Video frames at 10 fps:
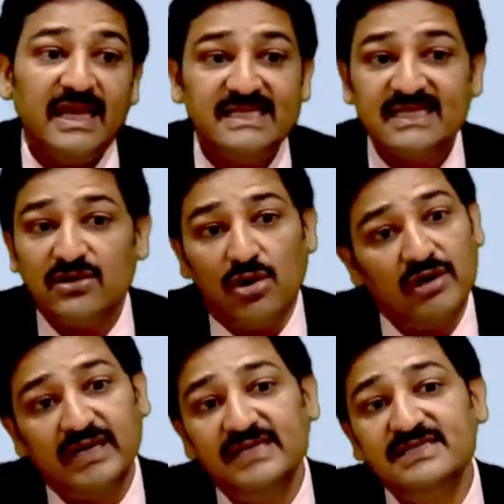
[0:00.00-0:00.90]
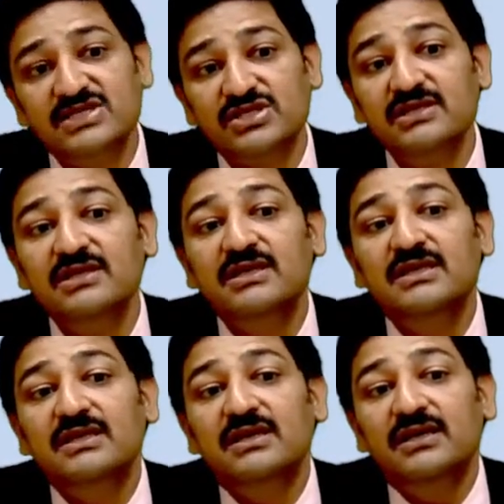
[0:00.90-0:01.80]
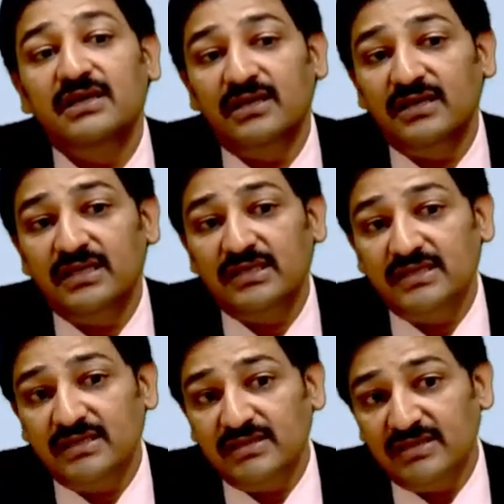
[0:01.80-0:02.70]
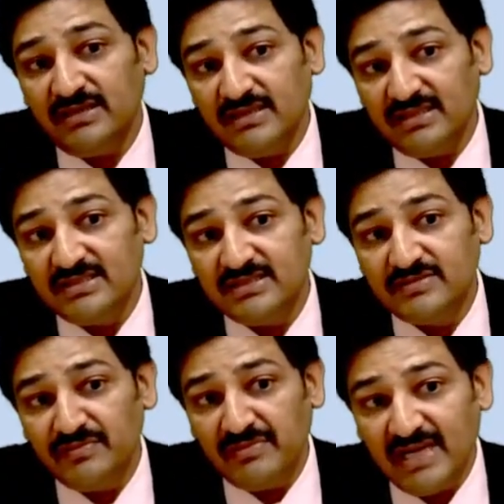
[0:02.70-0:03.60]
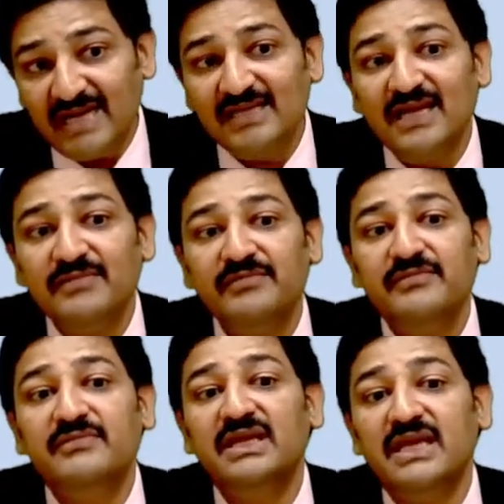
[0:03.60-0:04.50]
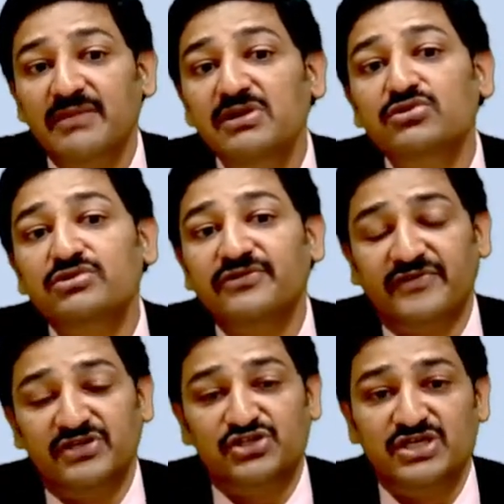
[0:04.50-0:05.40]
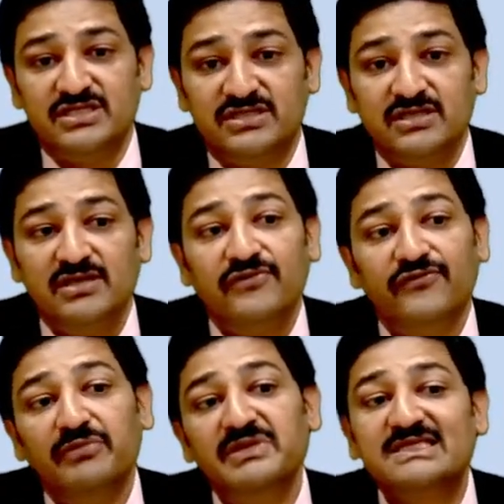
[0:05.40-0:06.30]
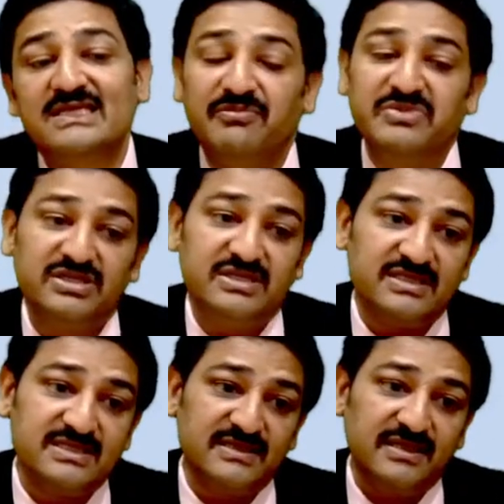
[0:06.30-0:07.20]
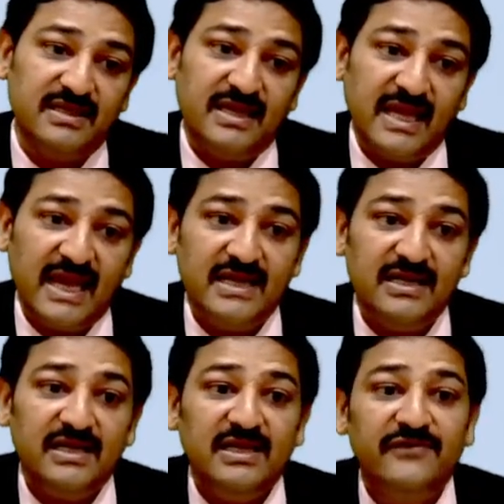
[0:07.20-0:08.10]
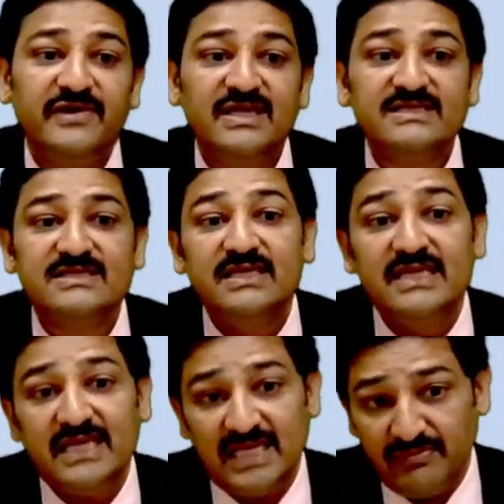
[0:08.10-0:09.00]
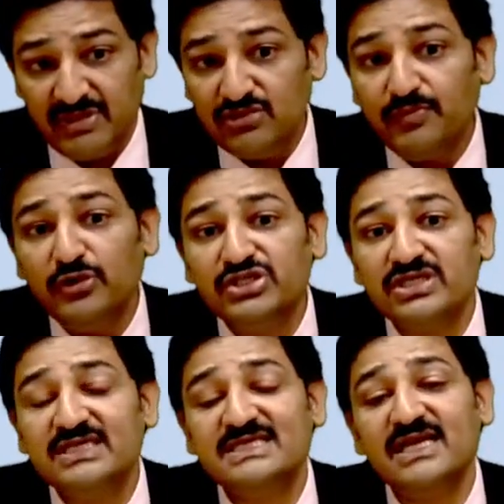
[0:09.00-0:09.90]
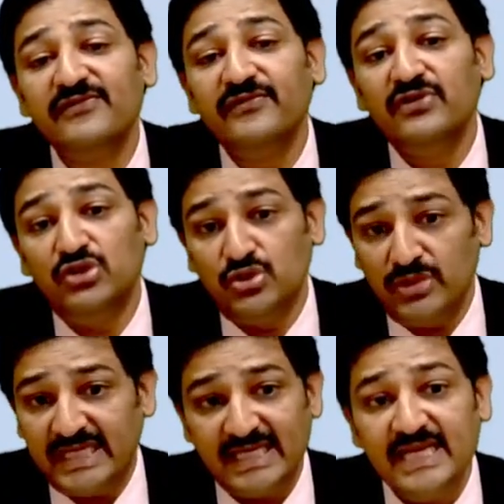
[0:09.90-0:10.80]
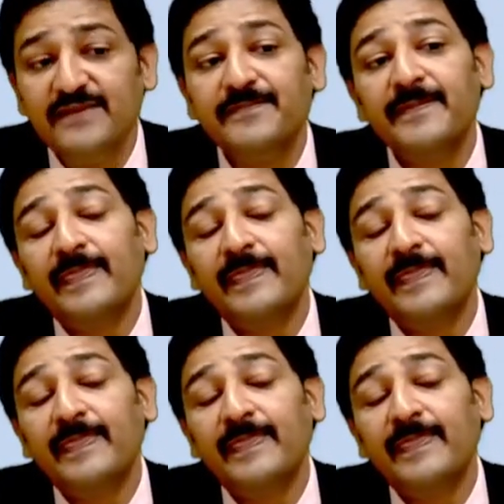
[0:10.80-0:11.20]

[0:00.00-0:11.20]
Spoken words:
As an organization, uh, it let them be able to differentiate from its competitors. And if it is able to position itself uniquely